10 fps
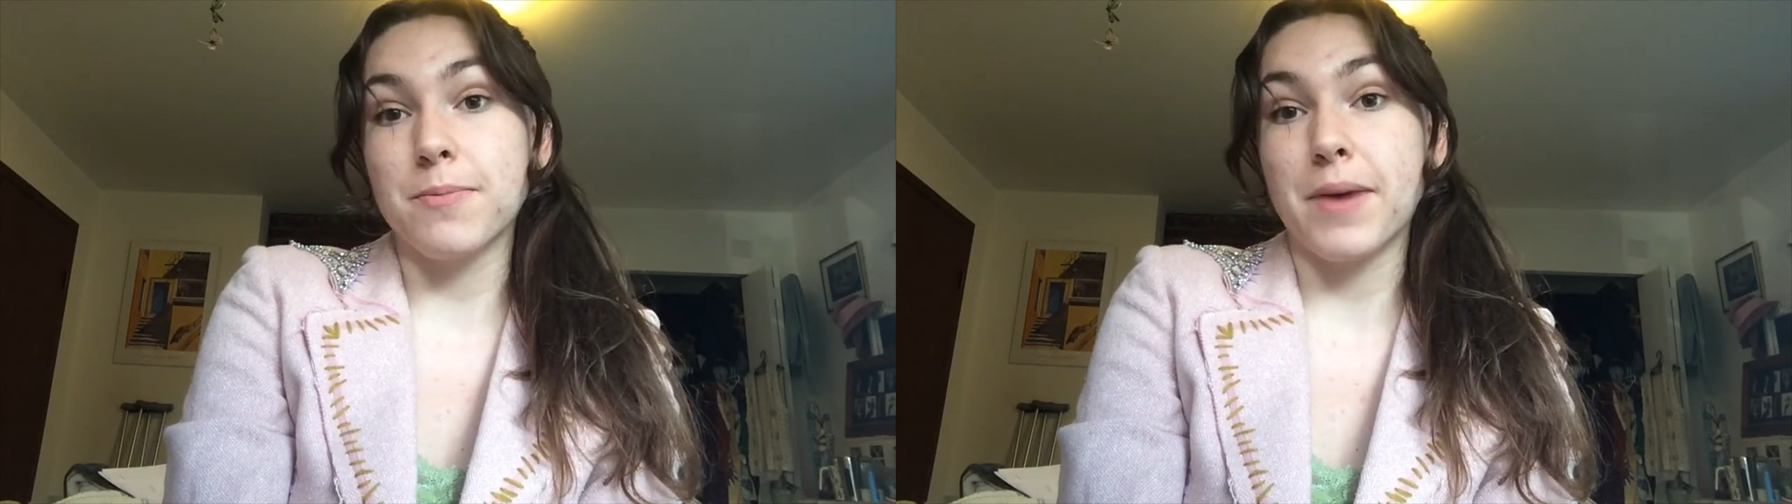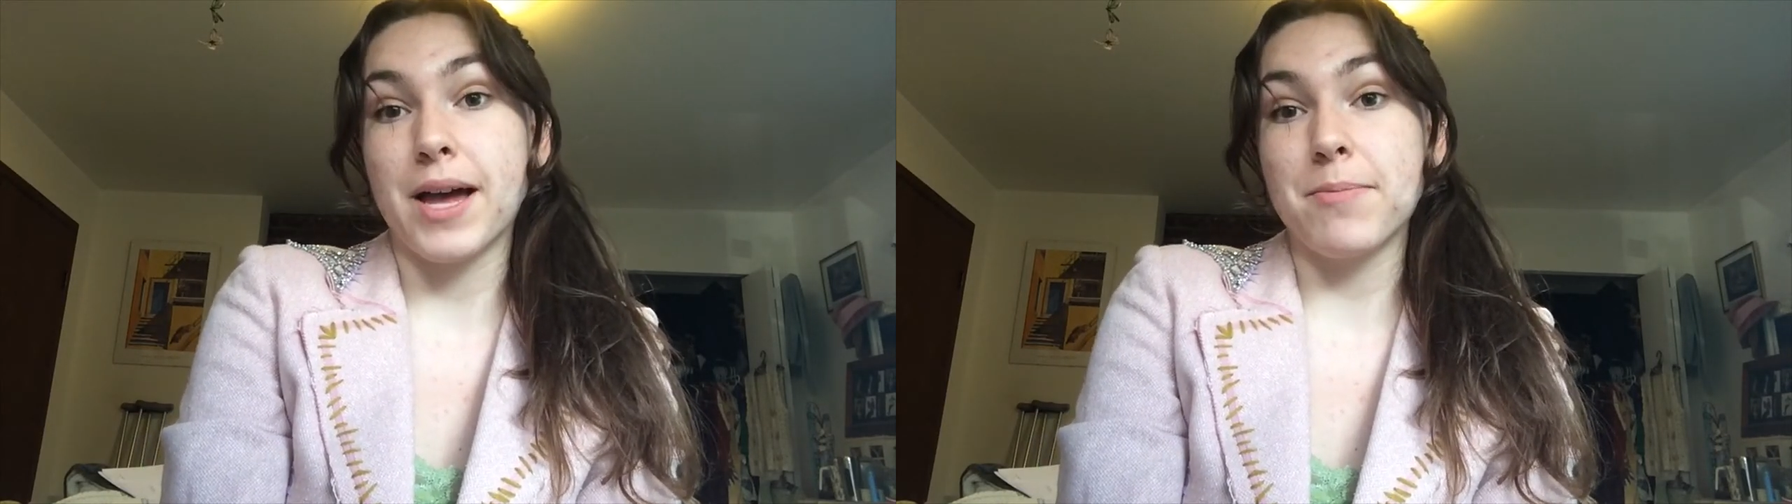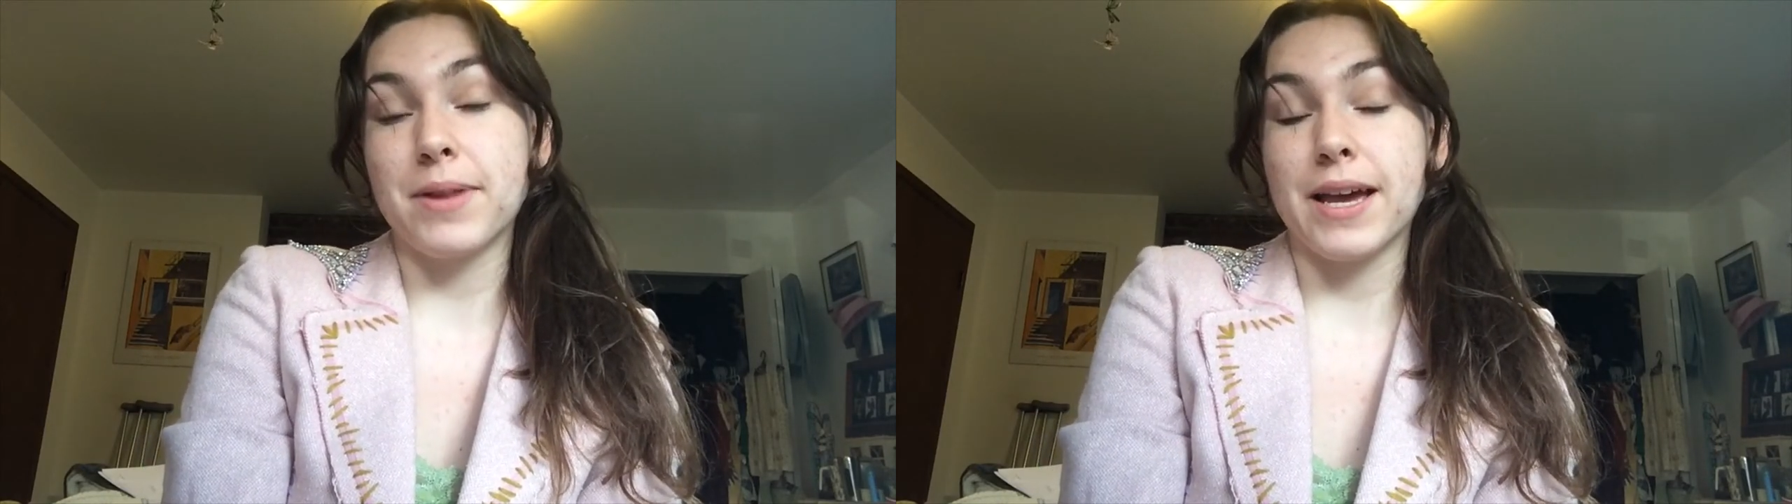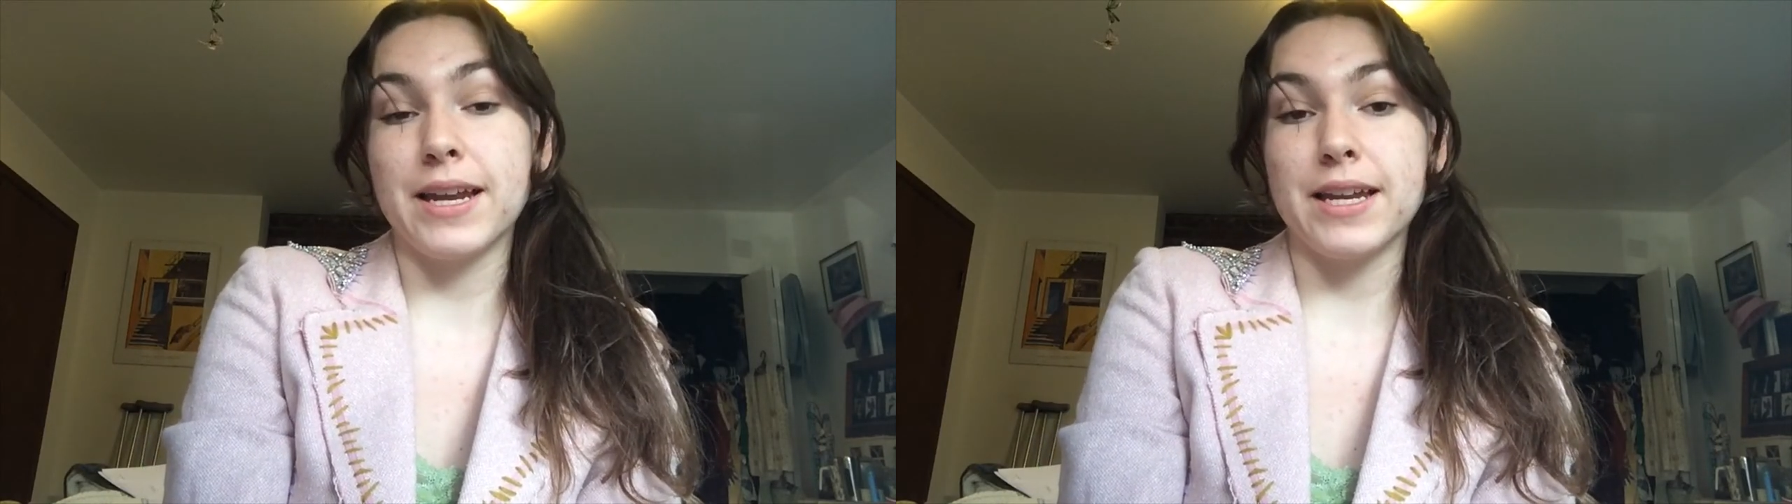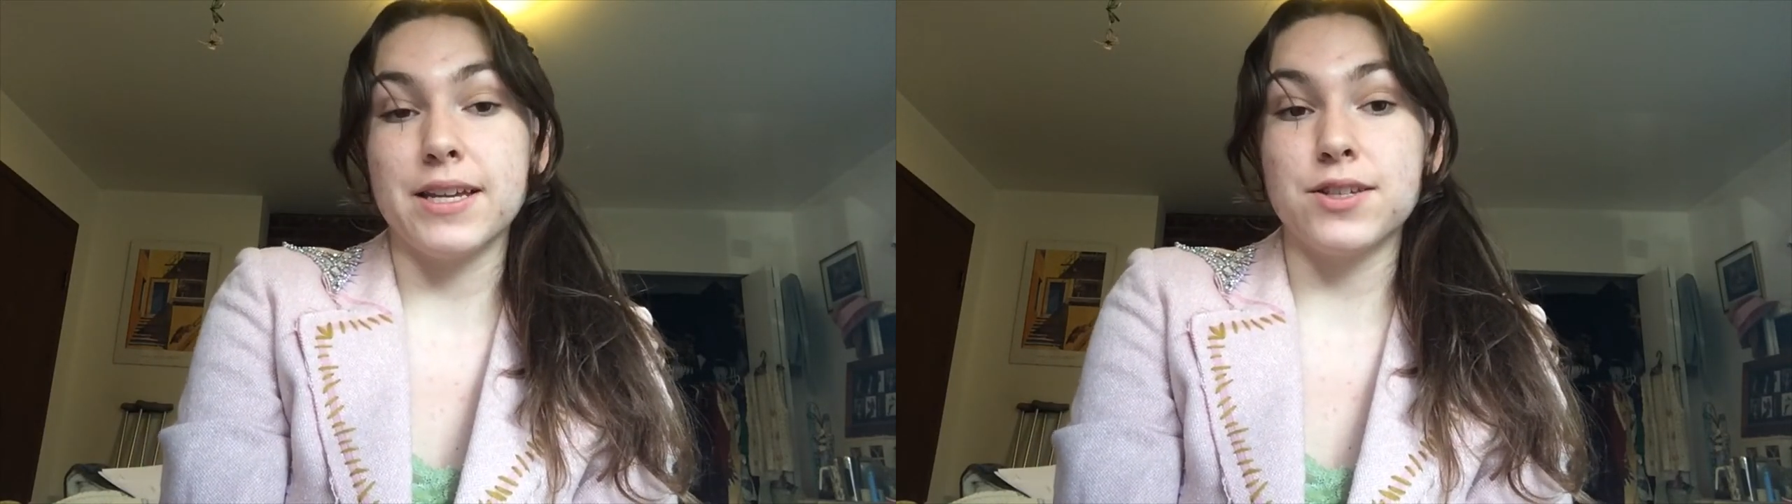my
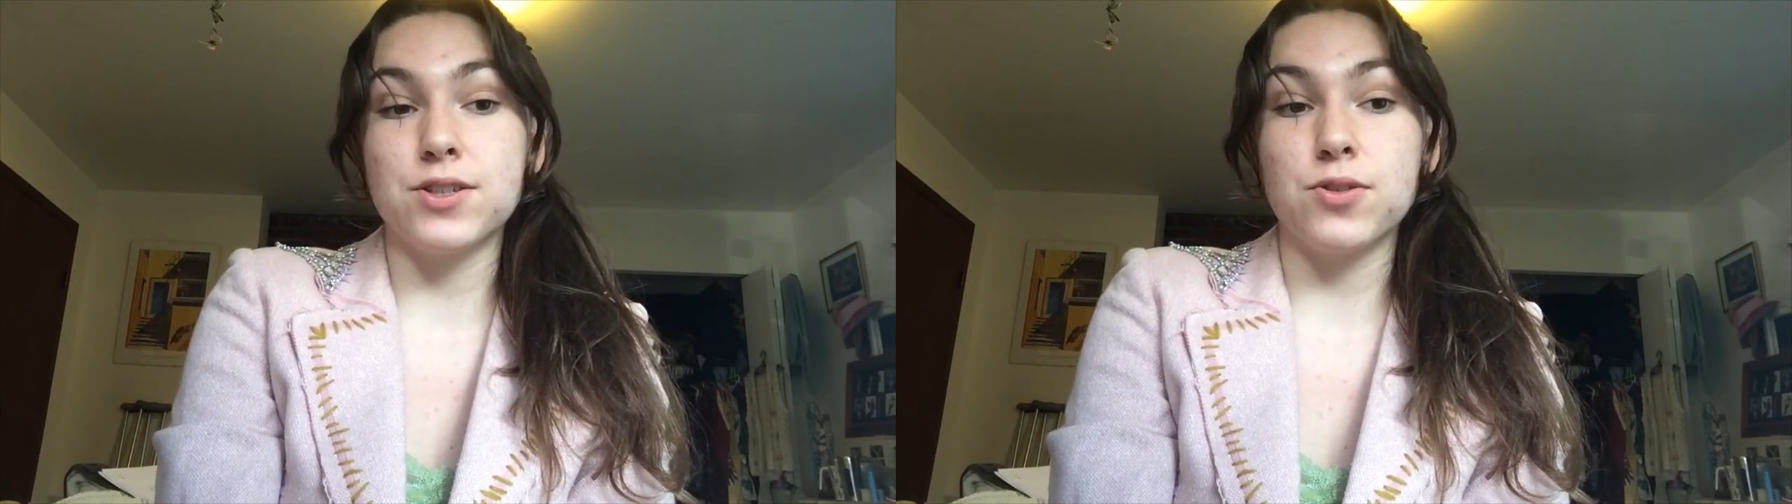plan is